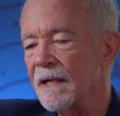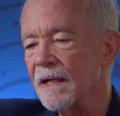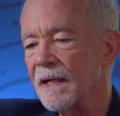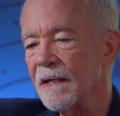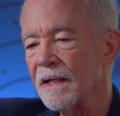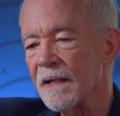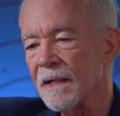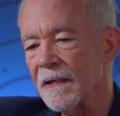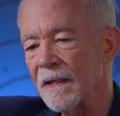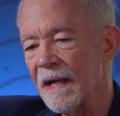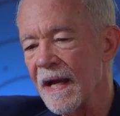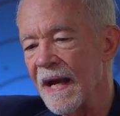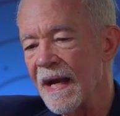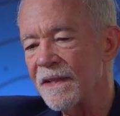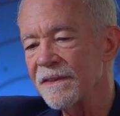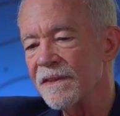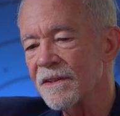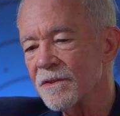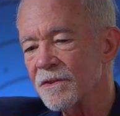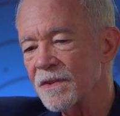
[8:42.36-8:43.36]
Uh,
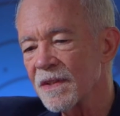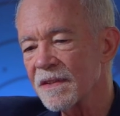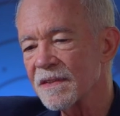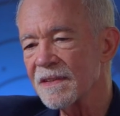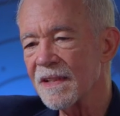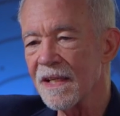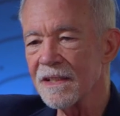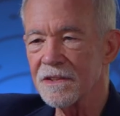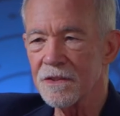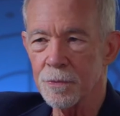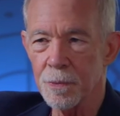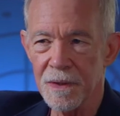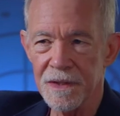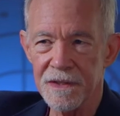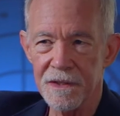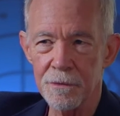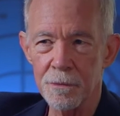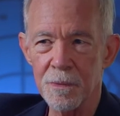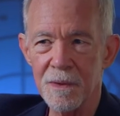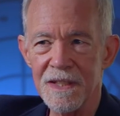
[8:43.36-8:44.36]
and there's a sense with
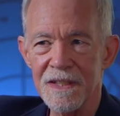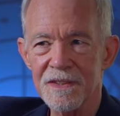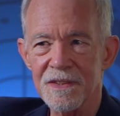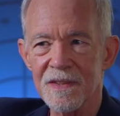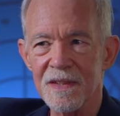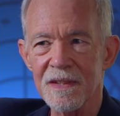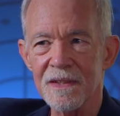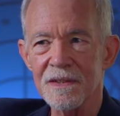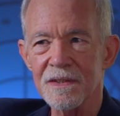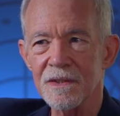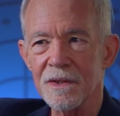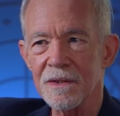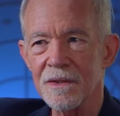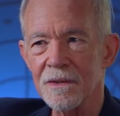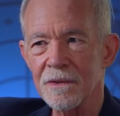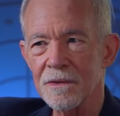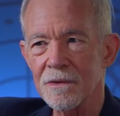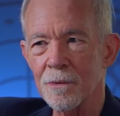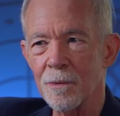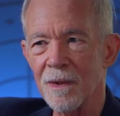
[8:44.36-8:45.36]
the recent
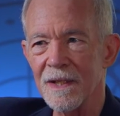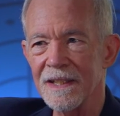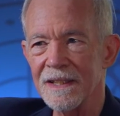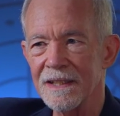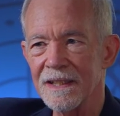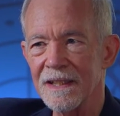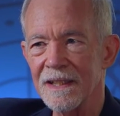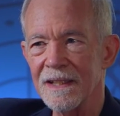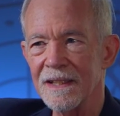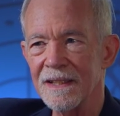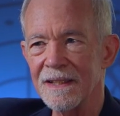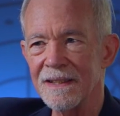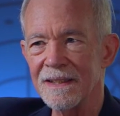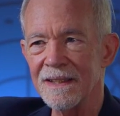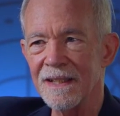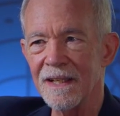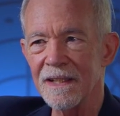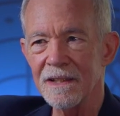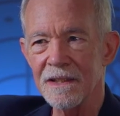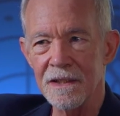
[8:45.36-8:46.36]
earthquake
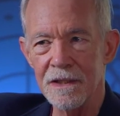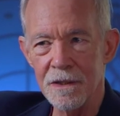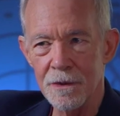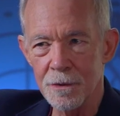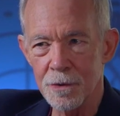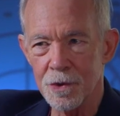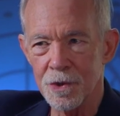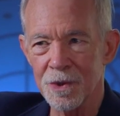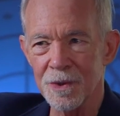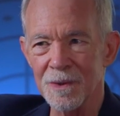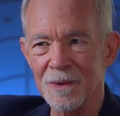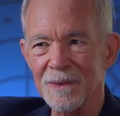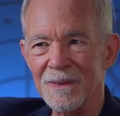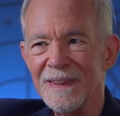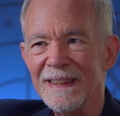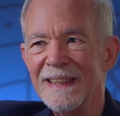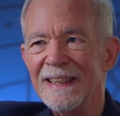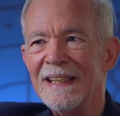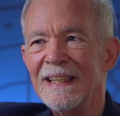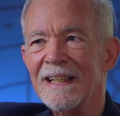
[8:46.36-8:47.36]
in uh, Kyushu
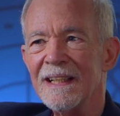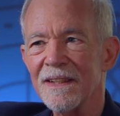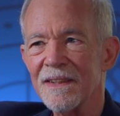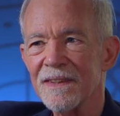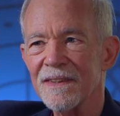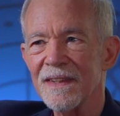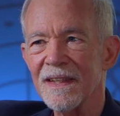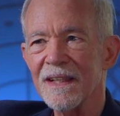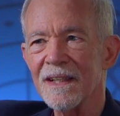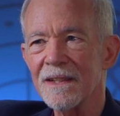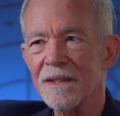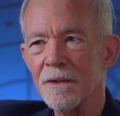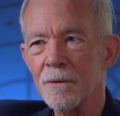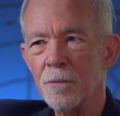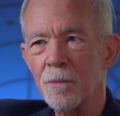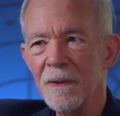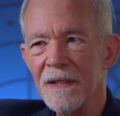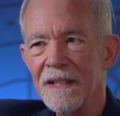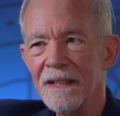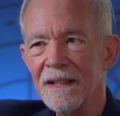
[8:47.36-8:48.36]
that
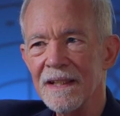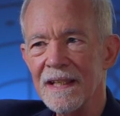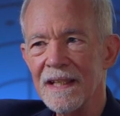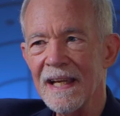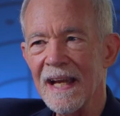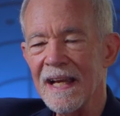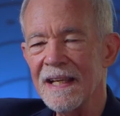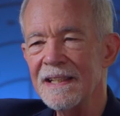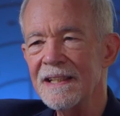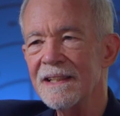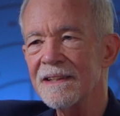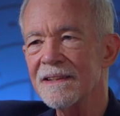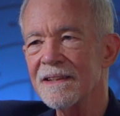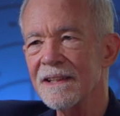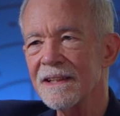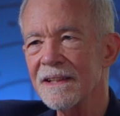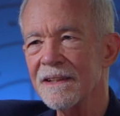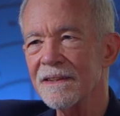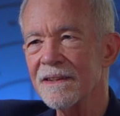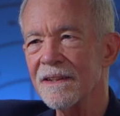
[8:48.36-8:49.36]
really
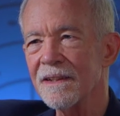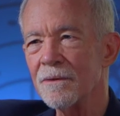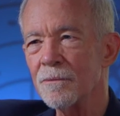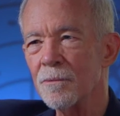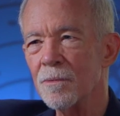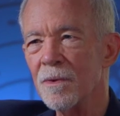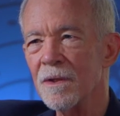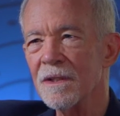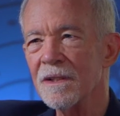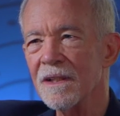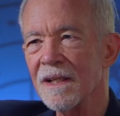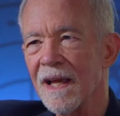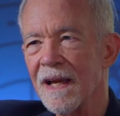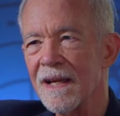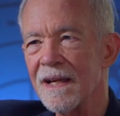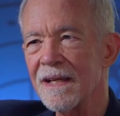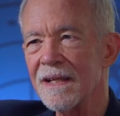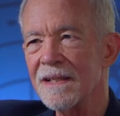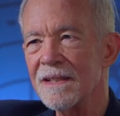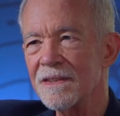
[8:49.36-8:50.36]
anything that
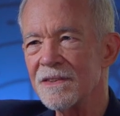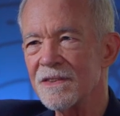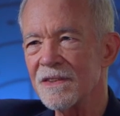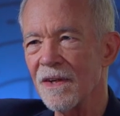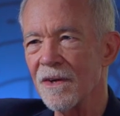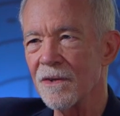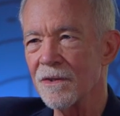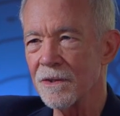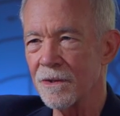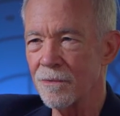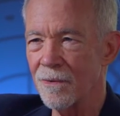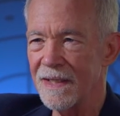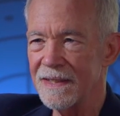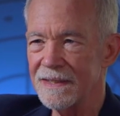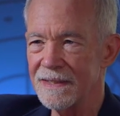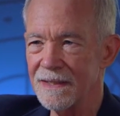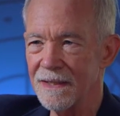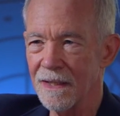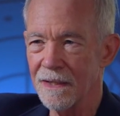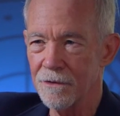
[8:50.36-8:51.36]
relies on a
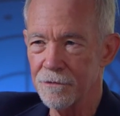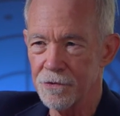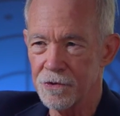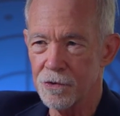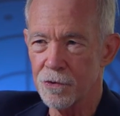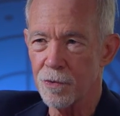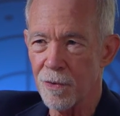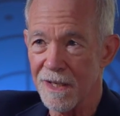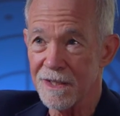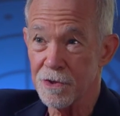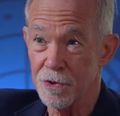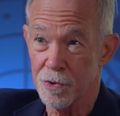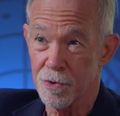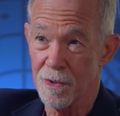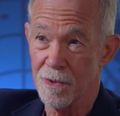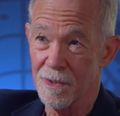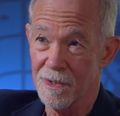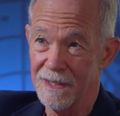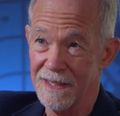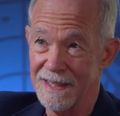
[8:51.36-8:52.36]
great deal of
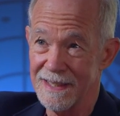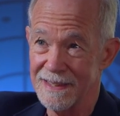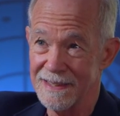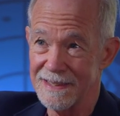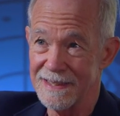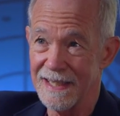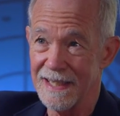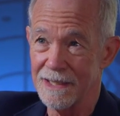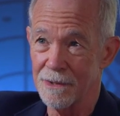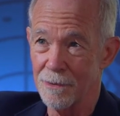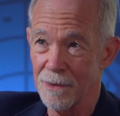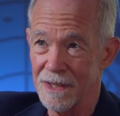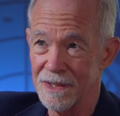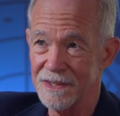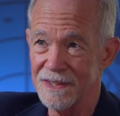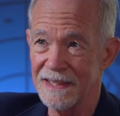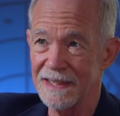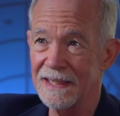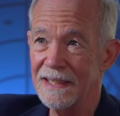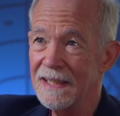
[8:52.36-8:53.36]
structural
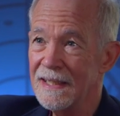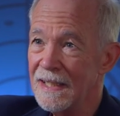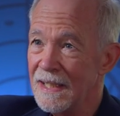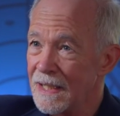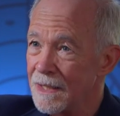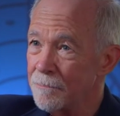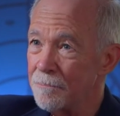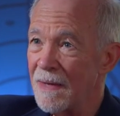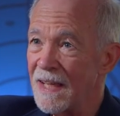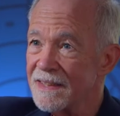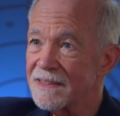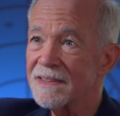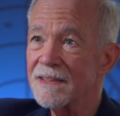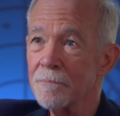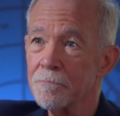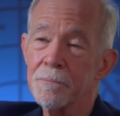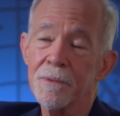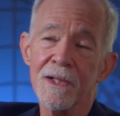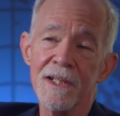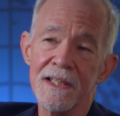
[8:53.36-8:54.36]
integrity may
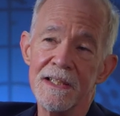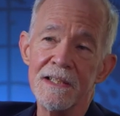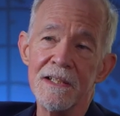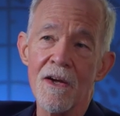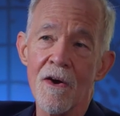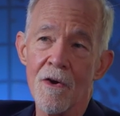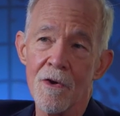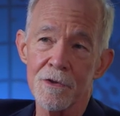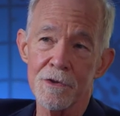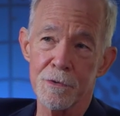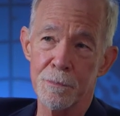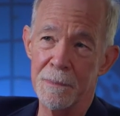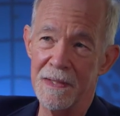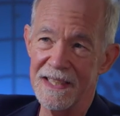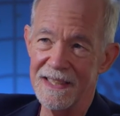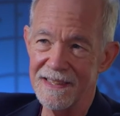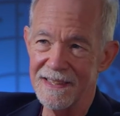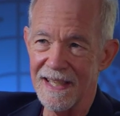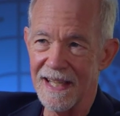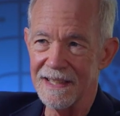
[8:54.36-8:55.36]
simply not
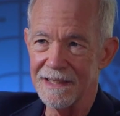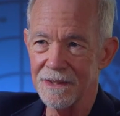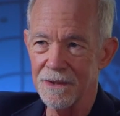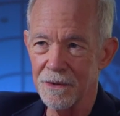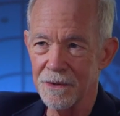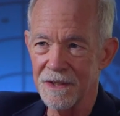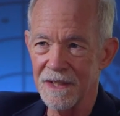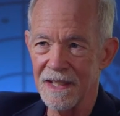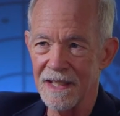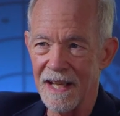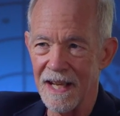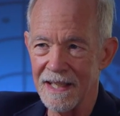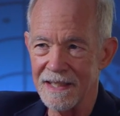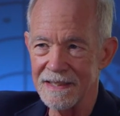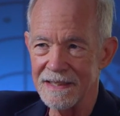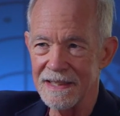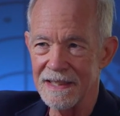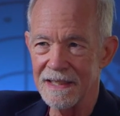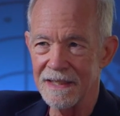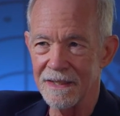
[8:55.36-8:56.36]
be that good an
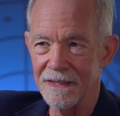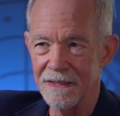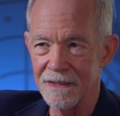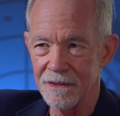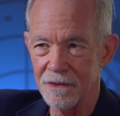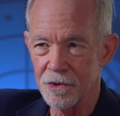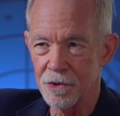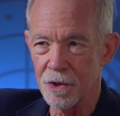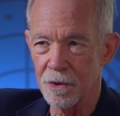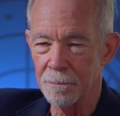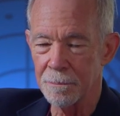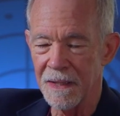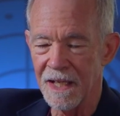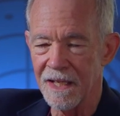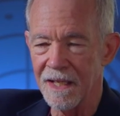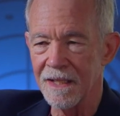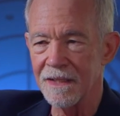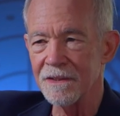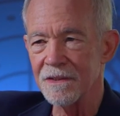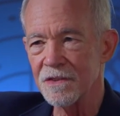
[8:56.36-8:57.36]
idea in
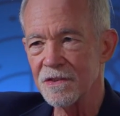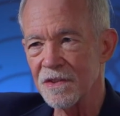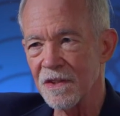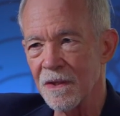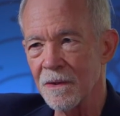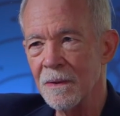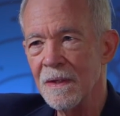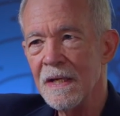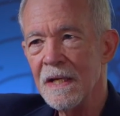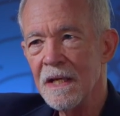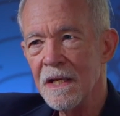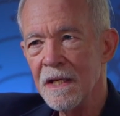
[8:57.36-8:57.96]
Japan. So